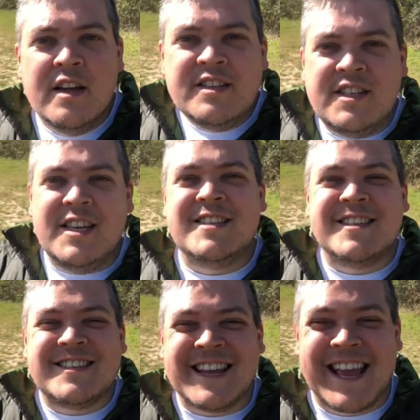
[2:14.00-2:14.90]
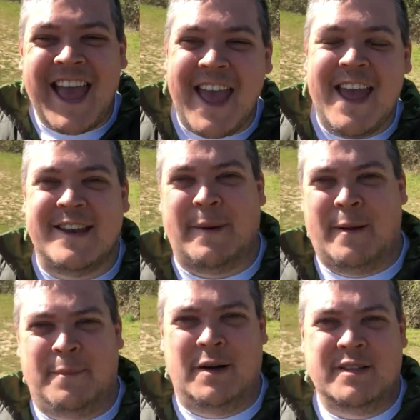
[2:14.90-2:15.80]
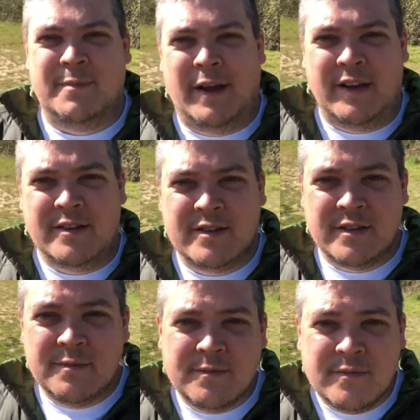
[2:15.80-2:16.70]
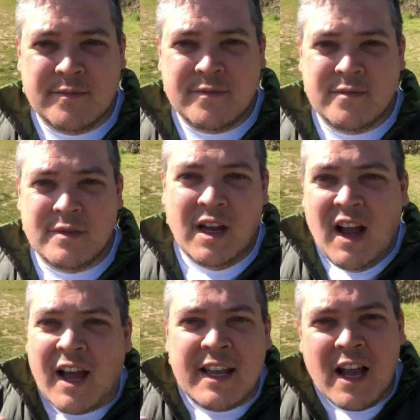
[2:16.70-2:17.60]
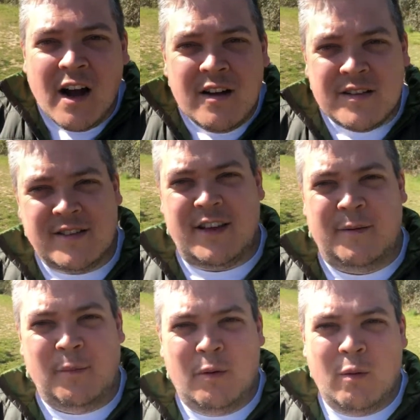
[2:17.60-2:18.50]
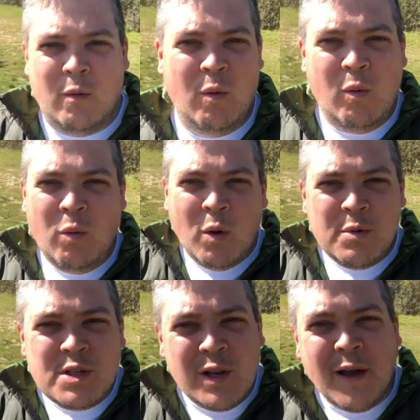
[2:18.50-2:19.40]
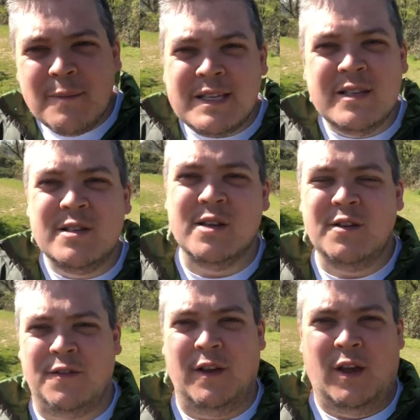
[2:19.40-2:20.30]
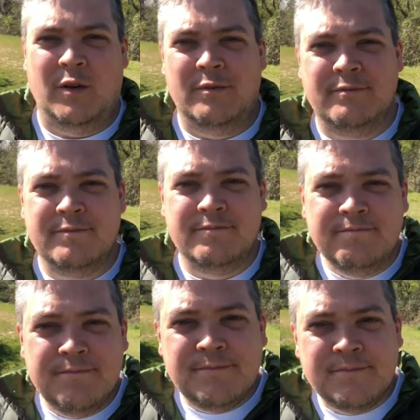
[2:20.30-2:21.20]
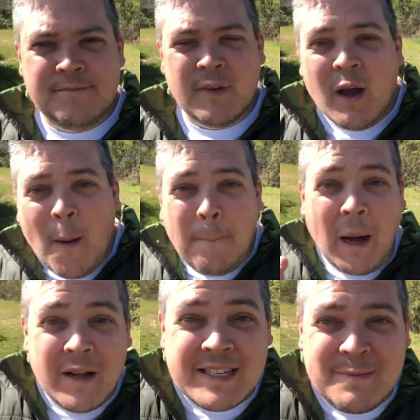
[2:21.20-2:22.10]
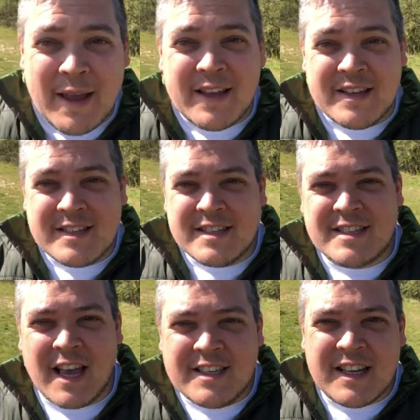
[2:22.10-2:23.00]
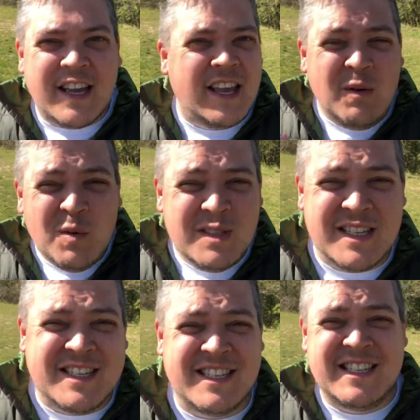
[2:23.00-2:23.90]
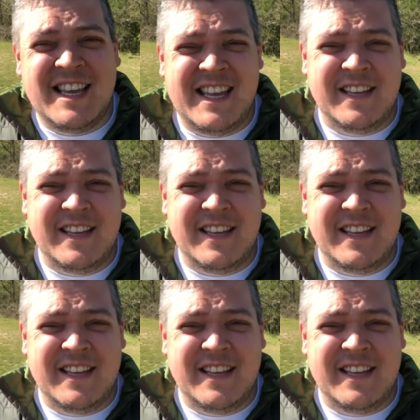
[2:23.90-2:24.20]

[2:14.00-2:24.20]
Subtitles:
Jesus cared about Bartimaeus, and he asked him, "What would you like me to do for you?" Bartimaeus said he wanted to see.